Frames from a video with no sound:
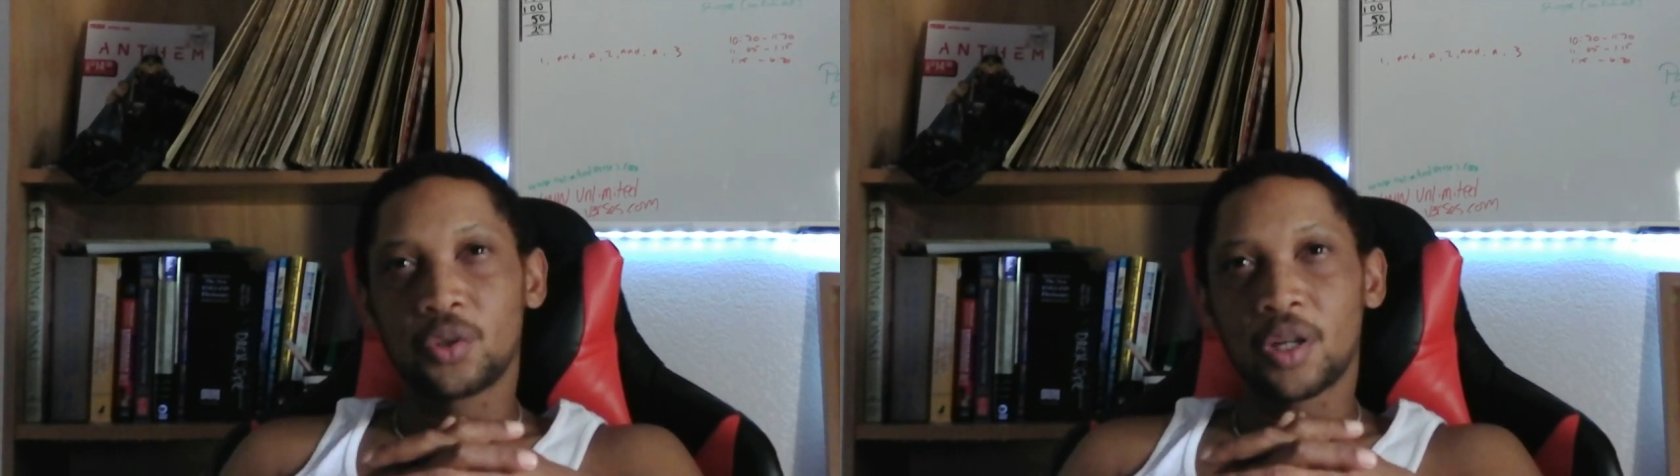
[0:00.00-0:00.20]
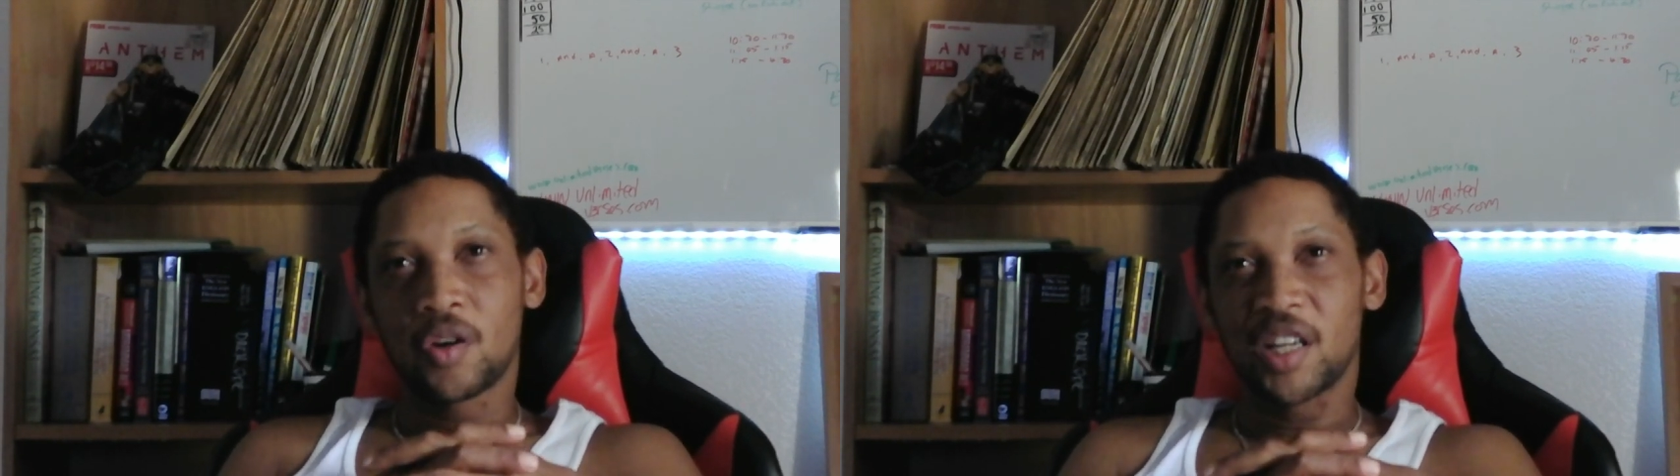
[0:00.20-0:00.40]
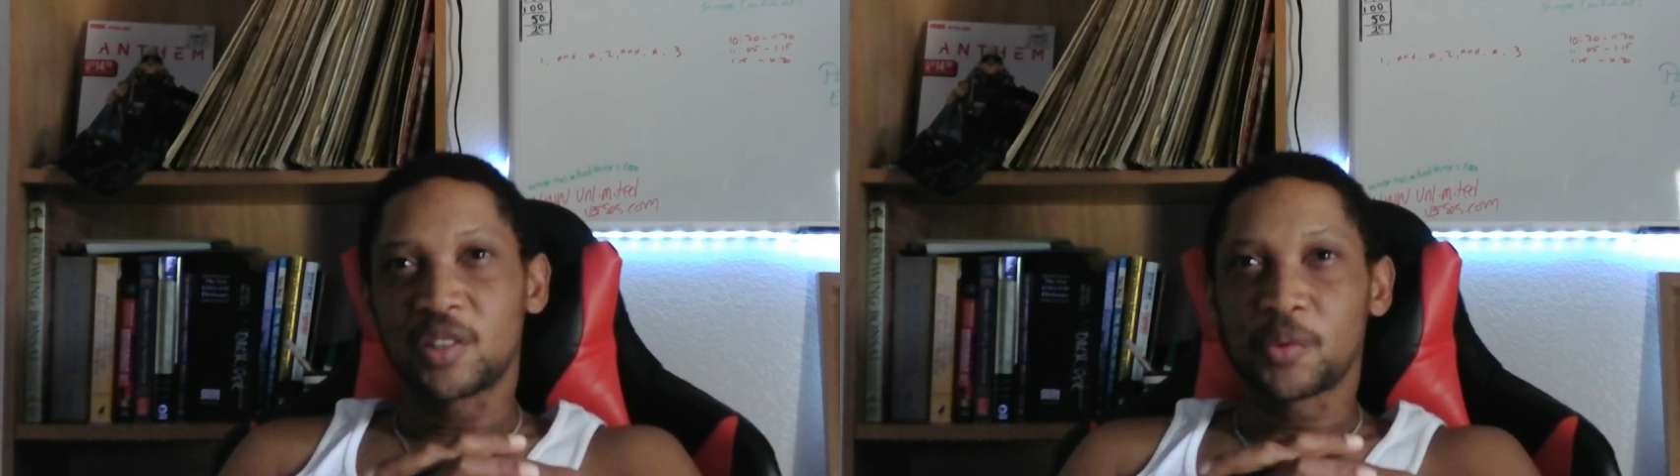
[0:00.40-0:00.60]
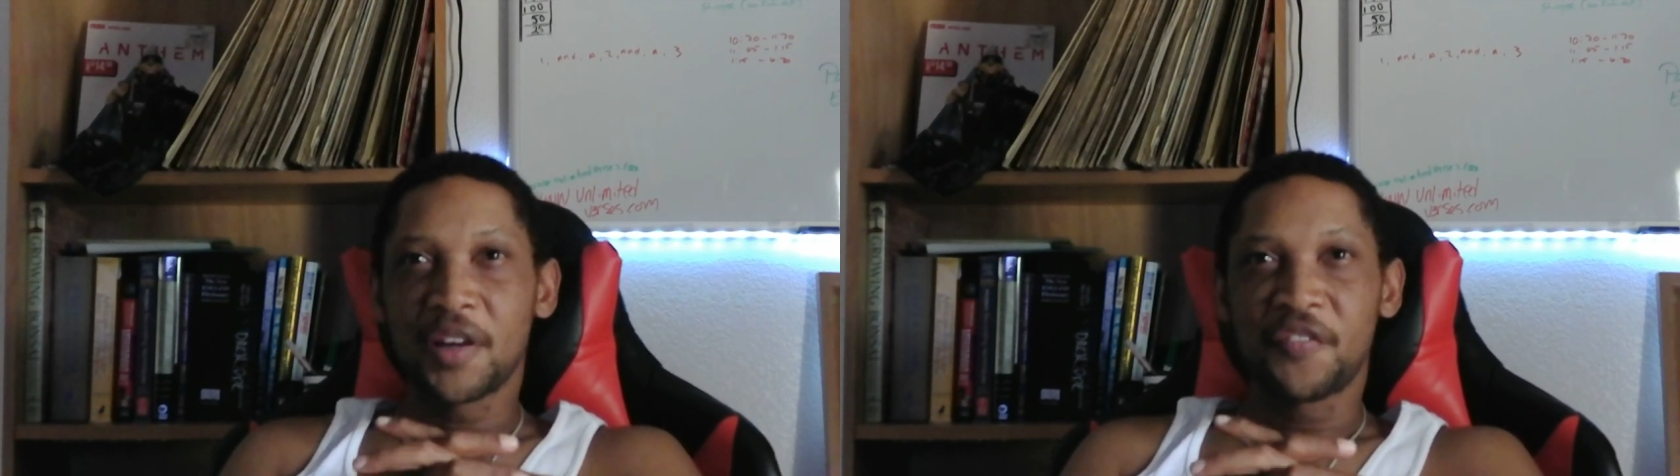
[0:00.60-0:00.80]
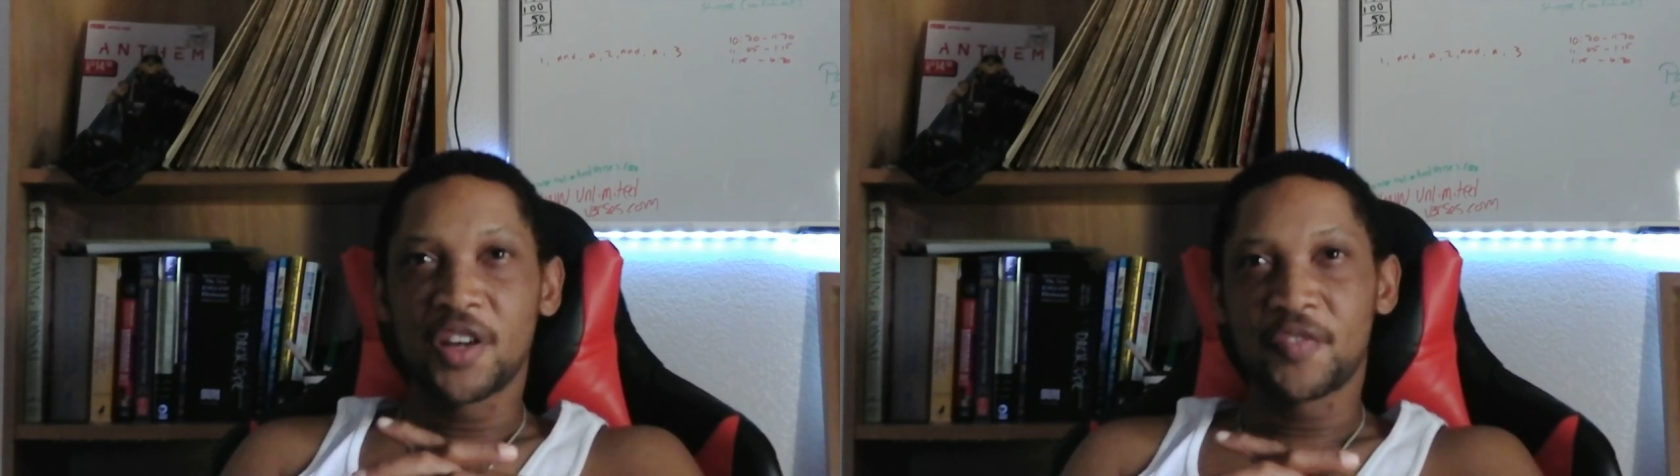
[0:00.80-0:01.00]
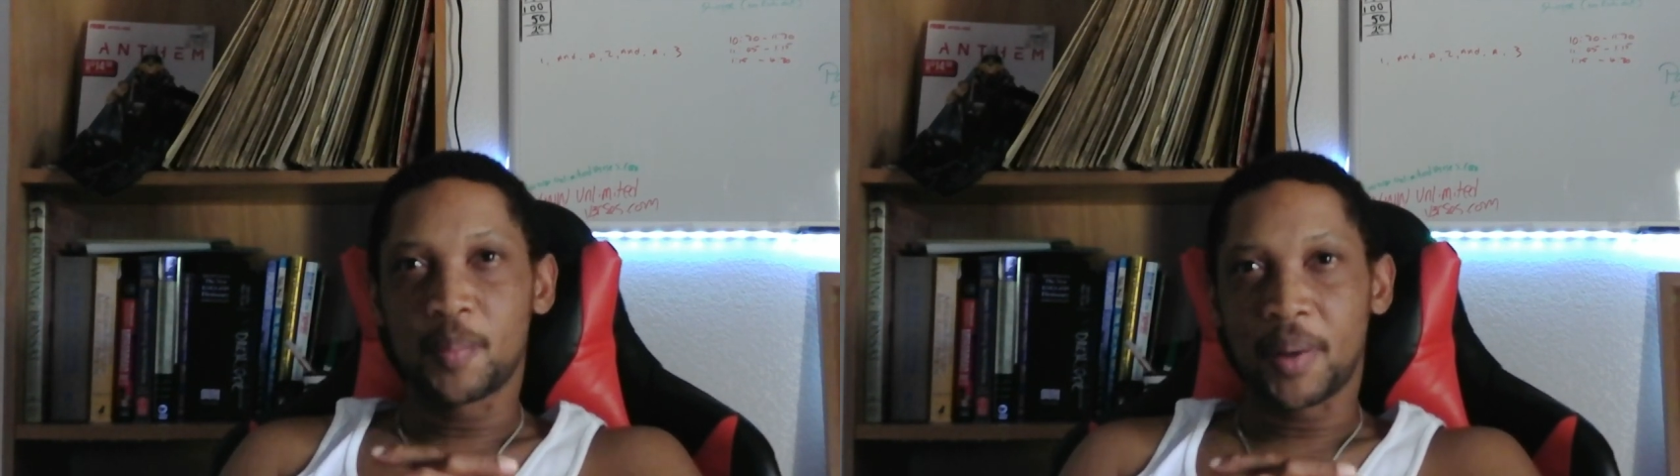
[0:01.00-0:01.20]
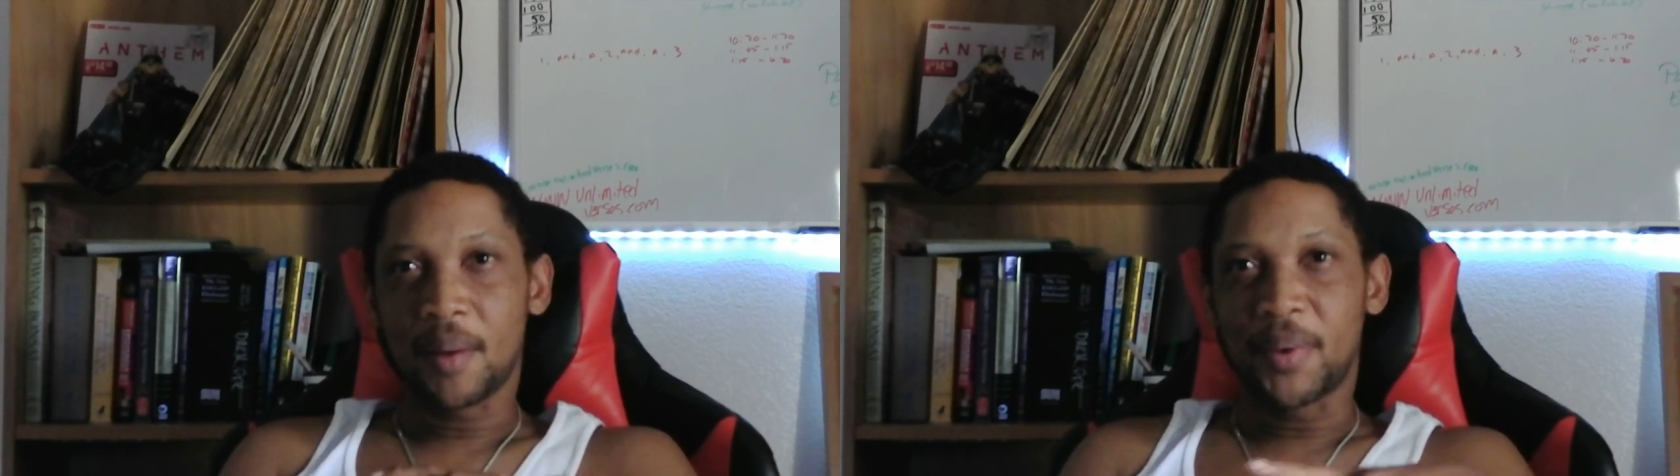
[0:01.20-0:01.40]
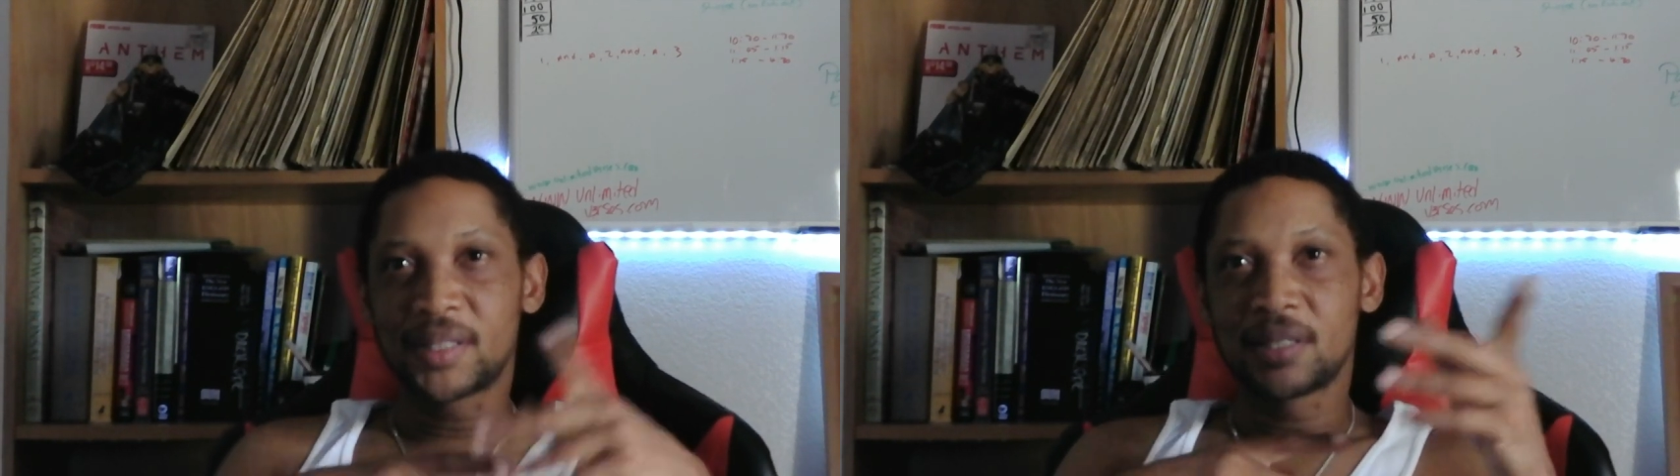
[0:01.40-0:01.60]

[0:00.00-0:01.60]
known as Red Velvet Pie by